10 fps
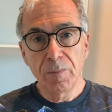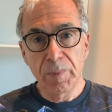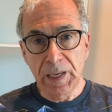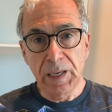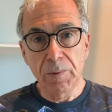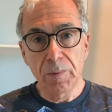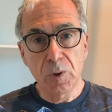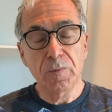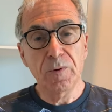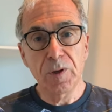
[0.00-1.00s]
Miki
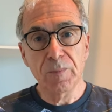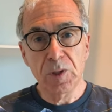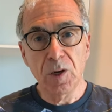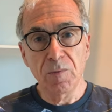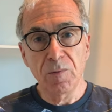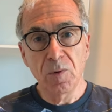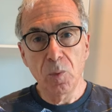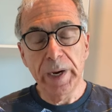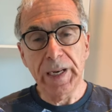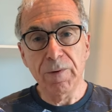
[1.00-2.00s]
Rofu himself
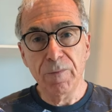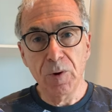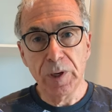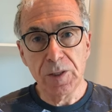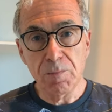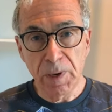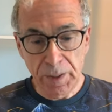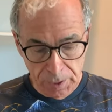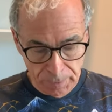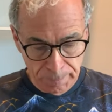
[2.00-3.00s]
waiting for his
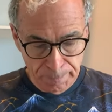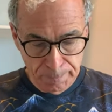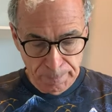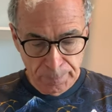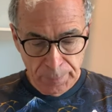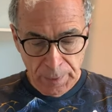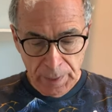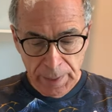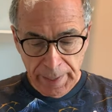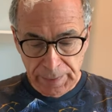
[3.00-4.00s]
mother.
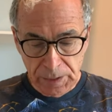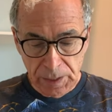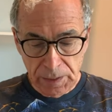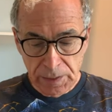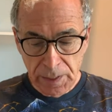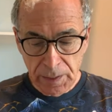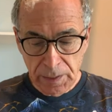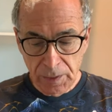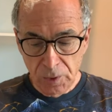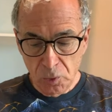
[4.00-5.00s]
At sunset
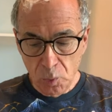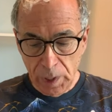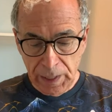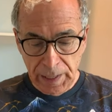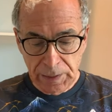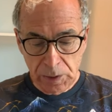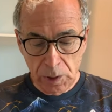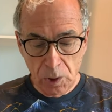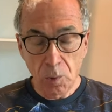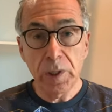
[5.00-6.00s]
in the twilight's
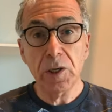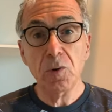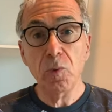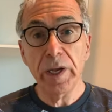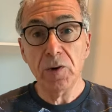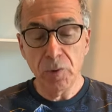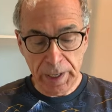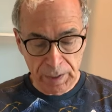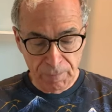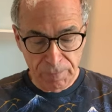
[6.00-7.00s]
glow, little red
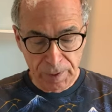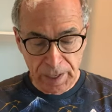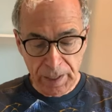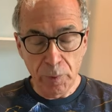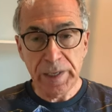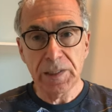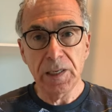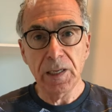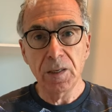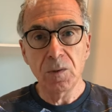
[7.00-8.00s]
dragonfly
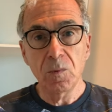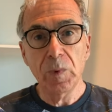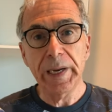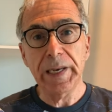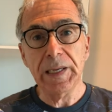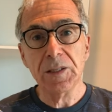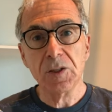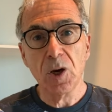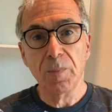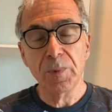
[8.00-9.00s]
resting, waiting,
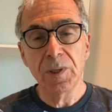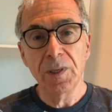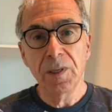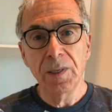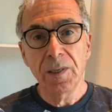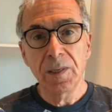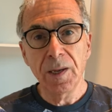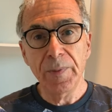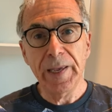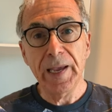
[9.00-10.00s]
stopped
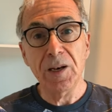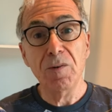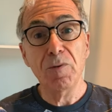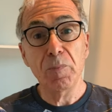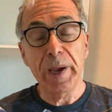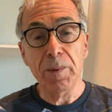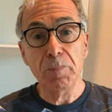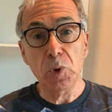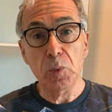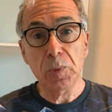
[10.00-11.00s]
on the end of a
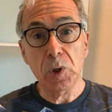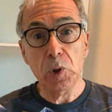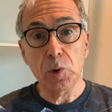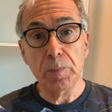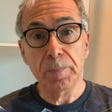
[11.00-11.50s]
bamboo pole.